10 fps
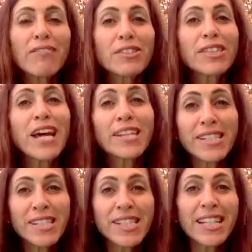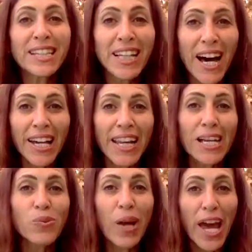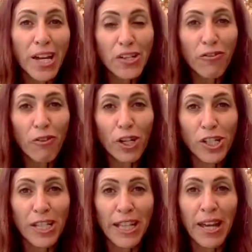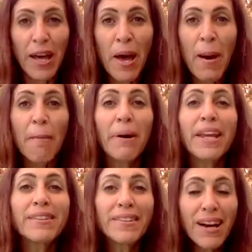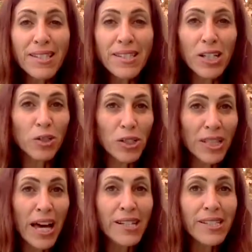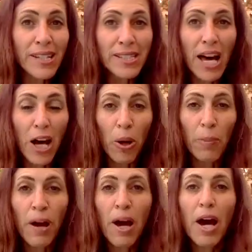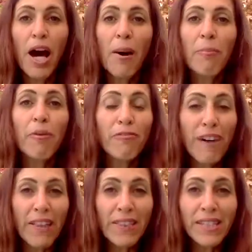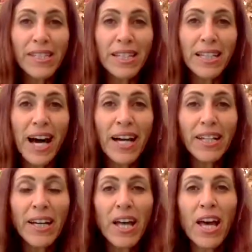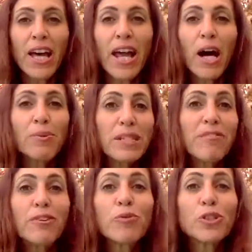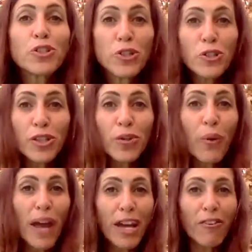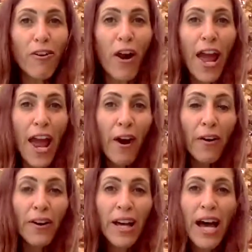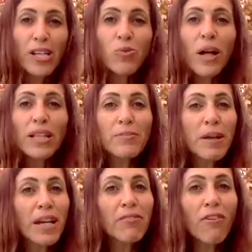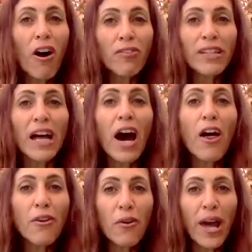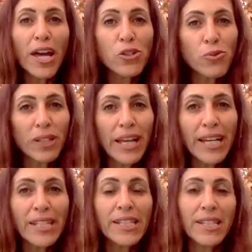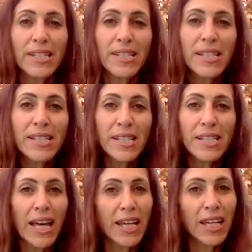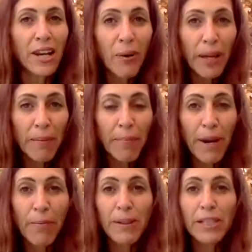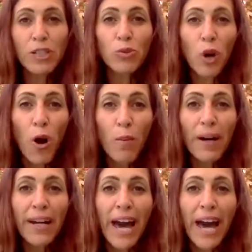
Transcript: levels tend to decline as we age, unfortunately, but it does, glutathione does help uh, prevent this decline. It helps even reduce the graying of our hair, as well as being involved in other age-related diseases like hearing impairment, glaucoma,